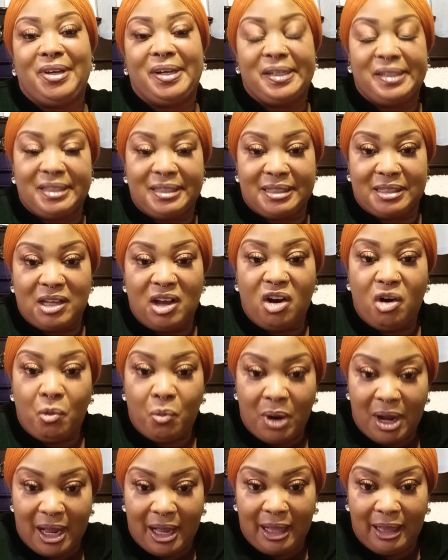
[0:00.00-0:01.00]
It's
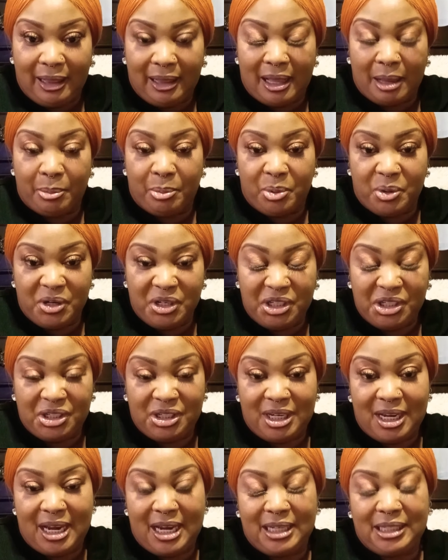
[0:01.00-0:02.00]
well
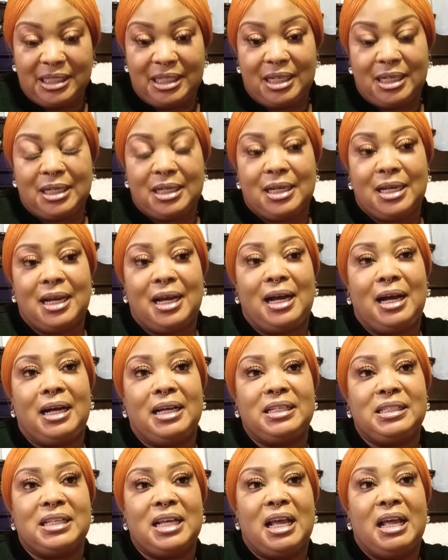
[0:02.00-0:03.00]
appreciated,
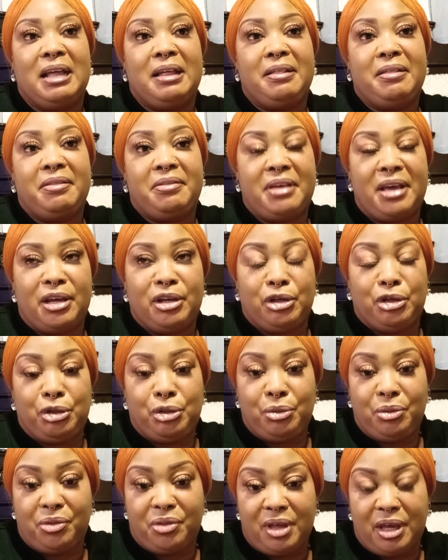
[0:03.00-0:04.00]
guys. Thank
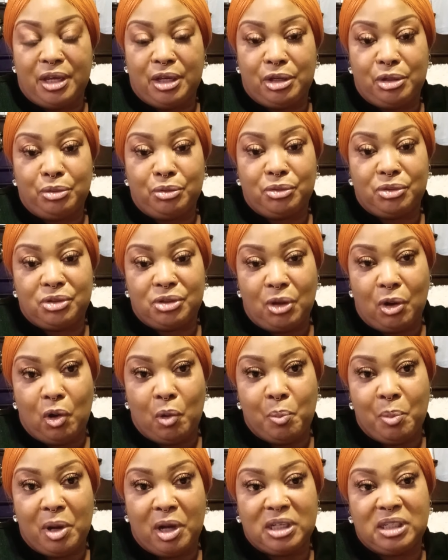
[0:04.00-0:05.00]
you
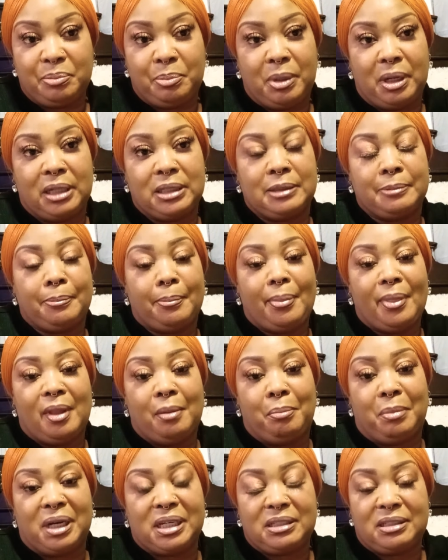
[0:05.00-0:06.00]
so much. But
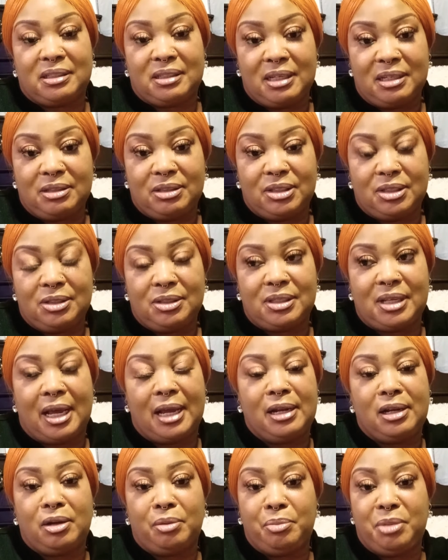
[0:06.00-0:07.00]
my sister's
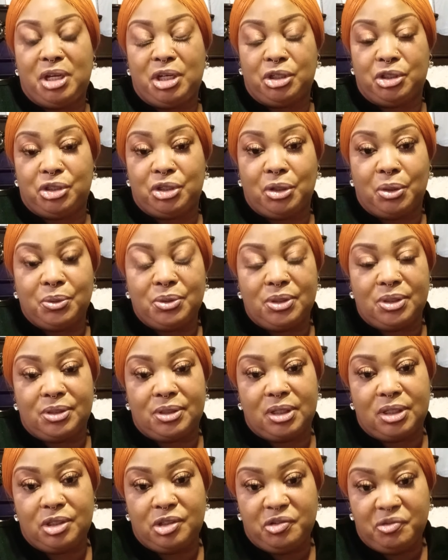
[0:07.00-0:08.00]

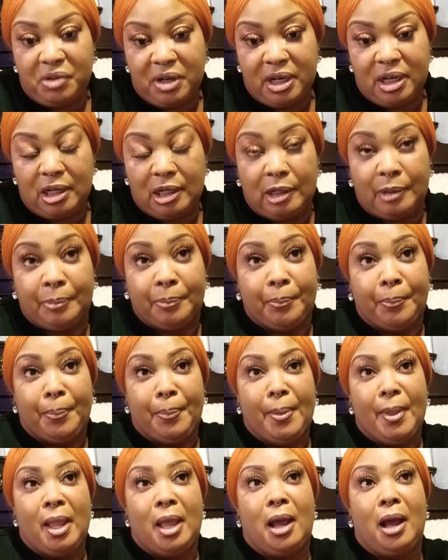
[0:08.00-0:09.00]
endometriosis is real.
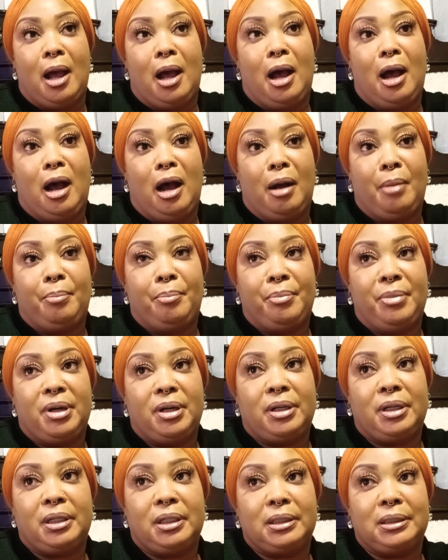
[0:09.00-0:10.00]
A
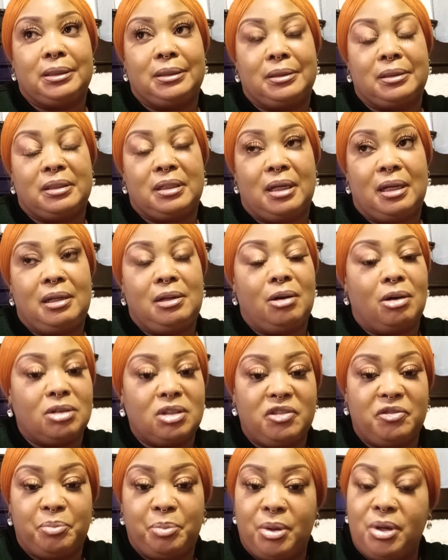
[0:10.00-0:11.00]

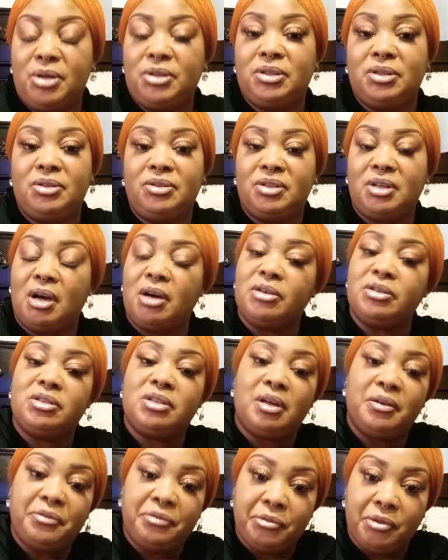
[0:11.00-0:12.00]
lot of persons are
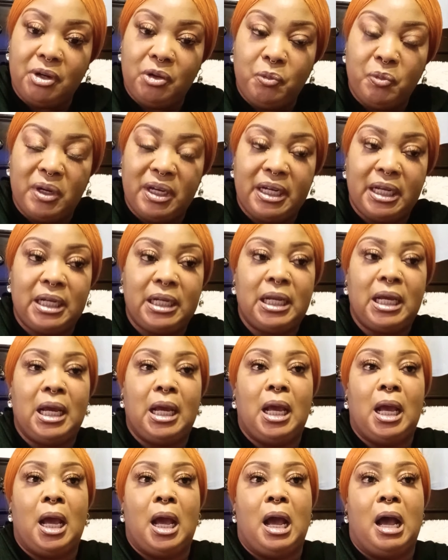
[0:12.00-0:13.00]
suffering with it.
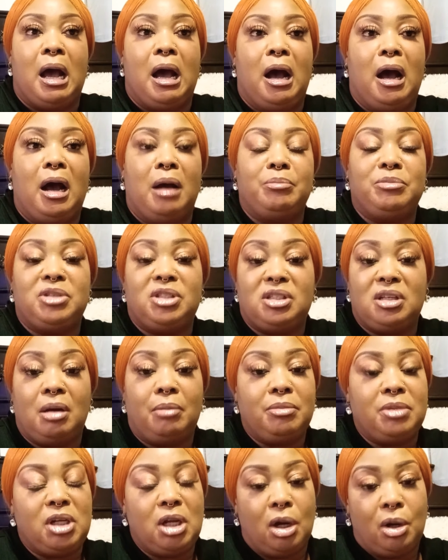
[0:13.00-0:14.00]

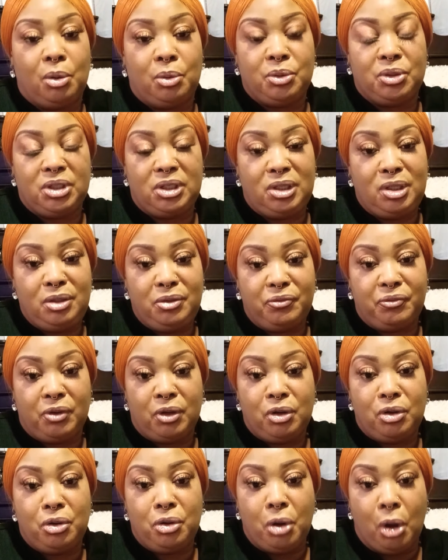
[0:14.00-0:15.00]
Some don't
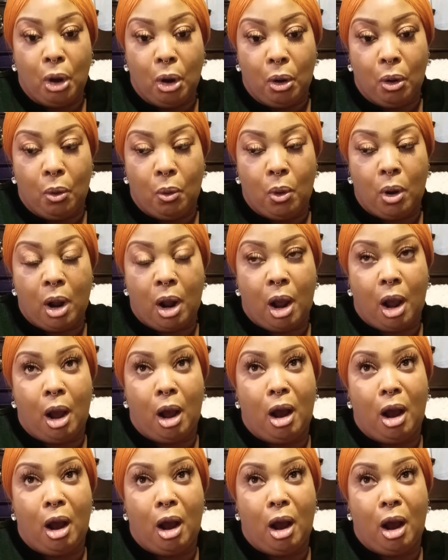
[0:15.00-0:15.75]
even know